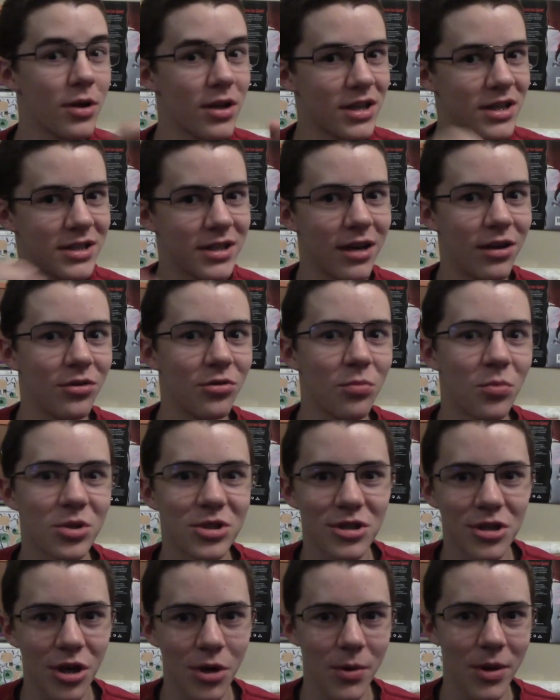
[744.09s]
tell them what's
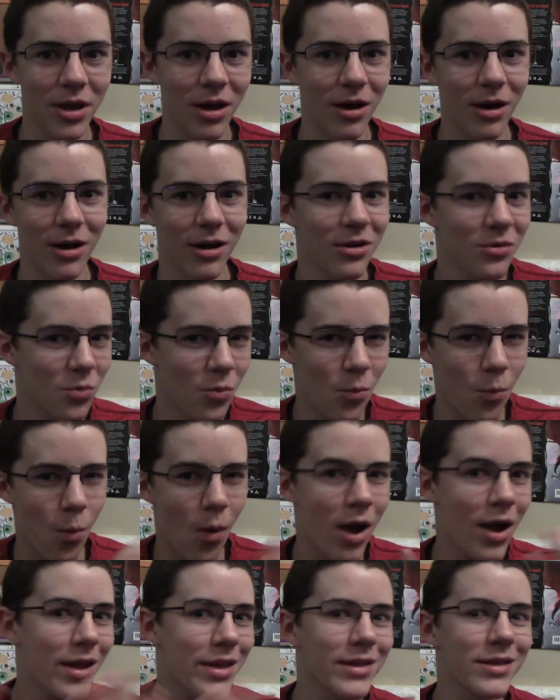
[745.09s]
going on,
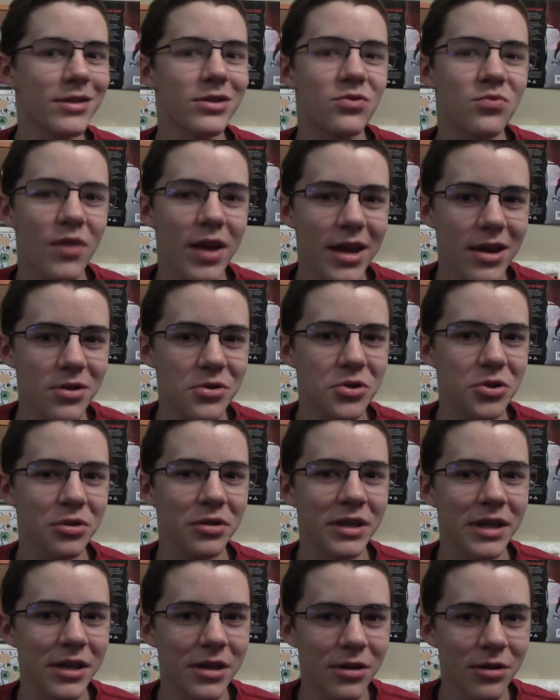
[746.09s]
why these raiders are
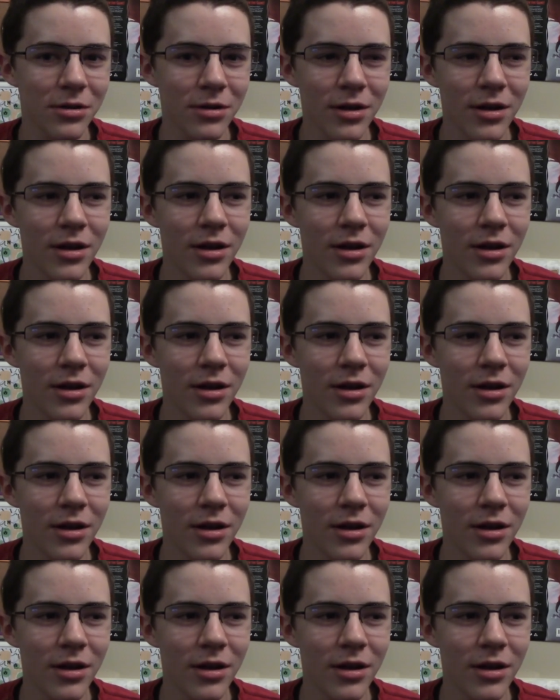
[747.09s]
here.